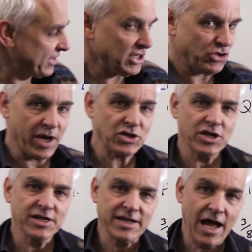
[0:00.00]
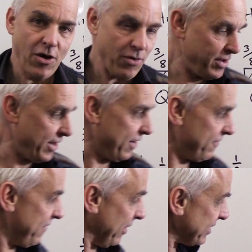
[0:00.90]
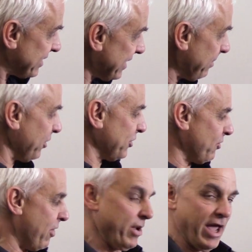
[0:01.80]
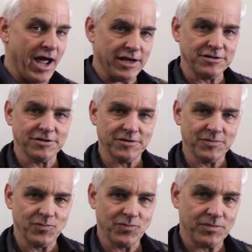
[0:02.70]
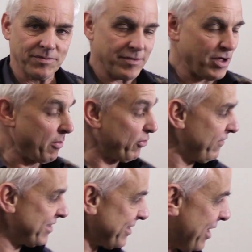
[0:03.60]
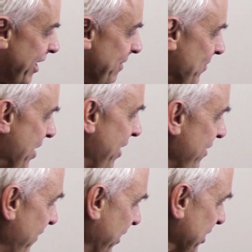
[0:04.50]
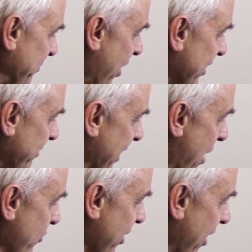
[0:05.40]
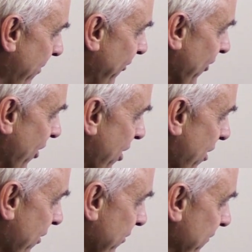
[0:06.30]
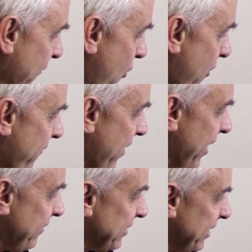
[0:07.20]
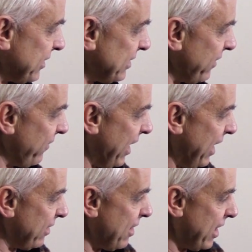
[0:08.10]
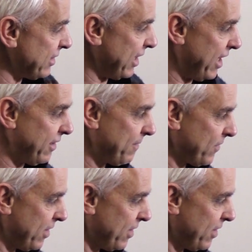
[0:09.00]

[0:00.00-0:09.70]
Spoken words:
the situation is now very similar to what we had on our previous slide. The various possible outcomes are 4, 5, 6, 7, 8, 9, 10.